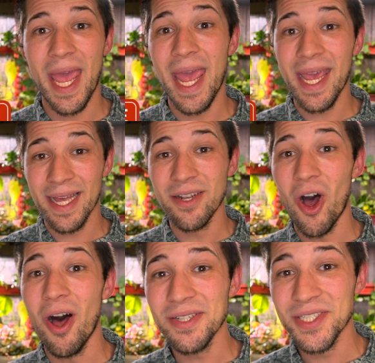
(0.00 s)
and
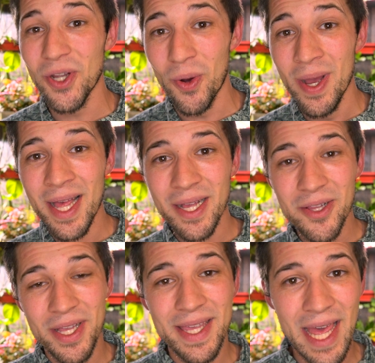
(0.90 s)
also
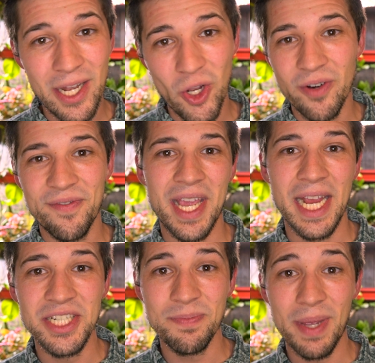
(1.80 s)
click that
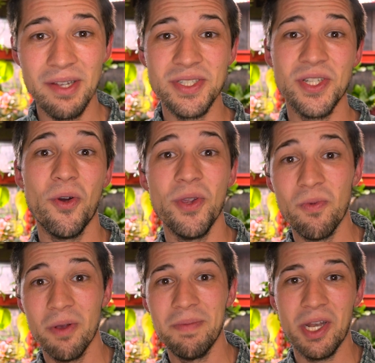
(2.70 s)
notification bell so you
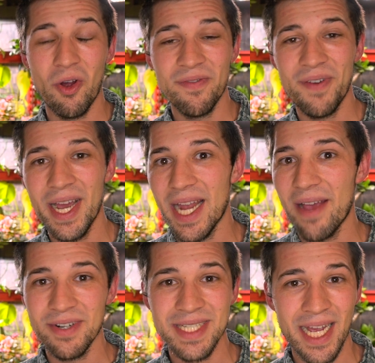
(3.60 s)
will be notified
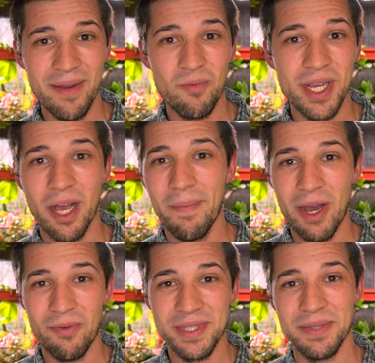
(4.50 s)
every time we come
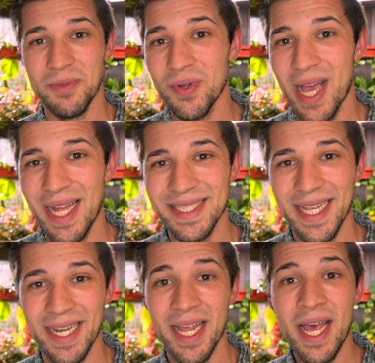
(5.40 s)
out with some new
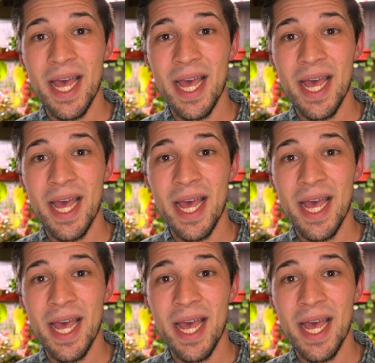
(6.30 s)
content